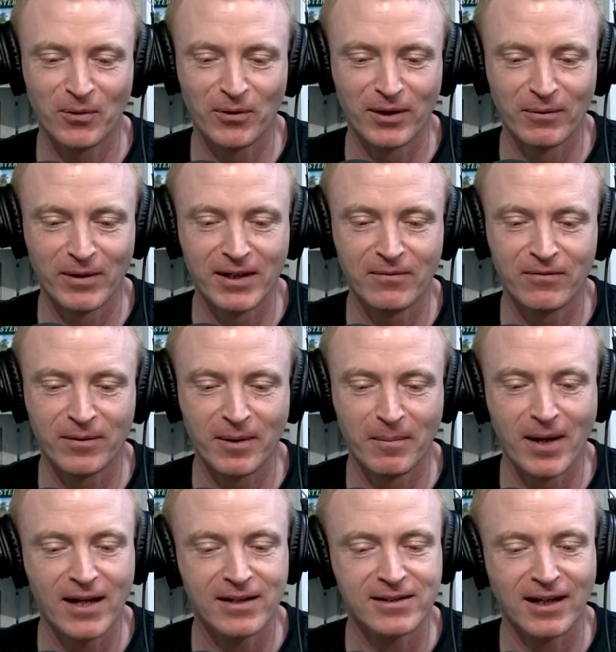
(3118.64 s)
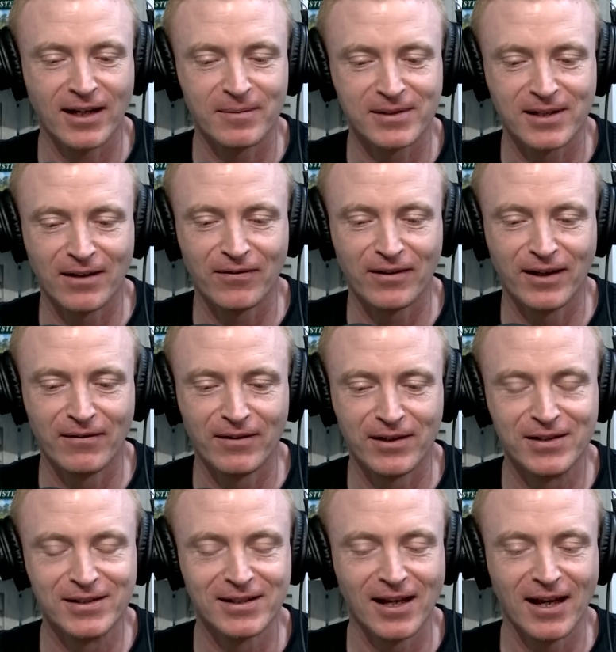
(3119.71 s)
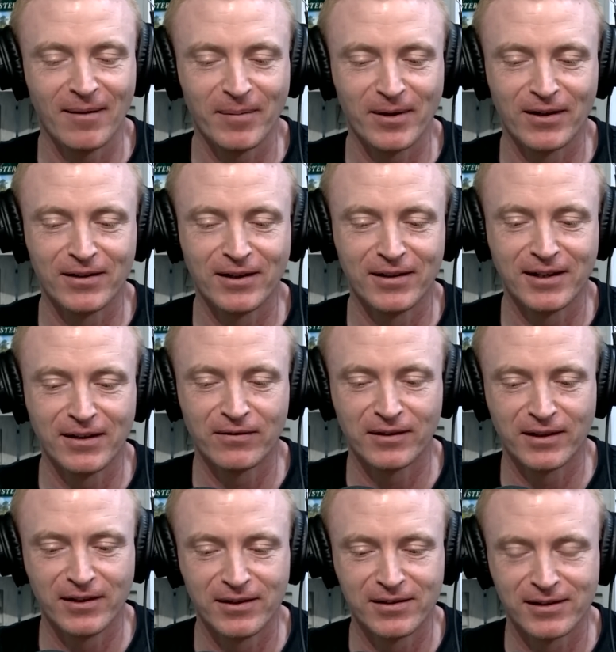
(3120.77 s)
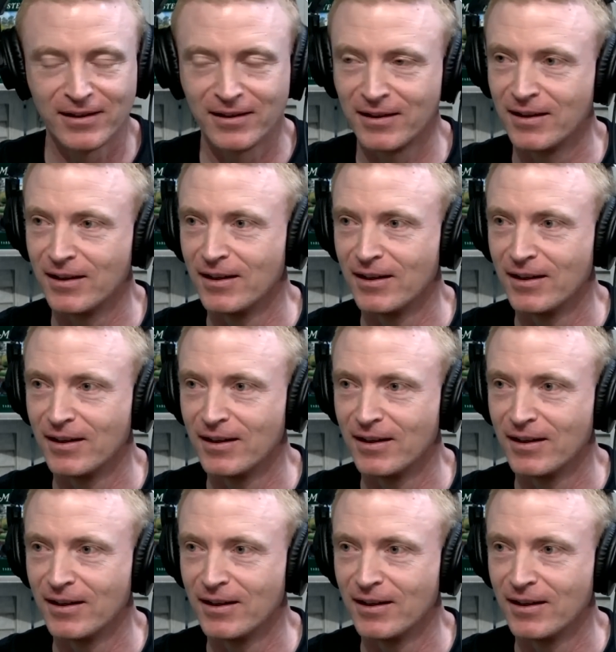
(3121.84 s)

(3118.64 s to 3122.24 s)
more than we did from the Manscaped stuff. I never used that, but I'd definitely use it.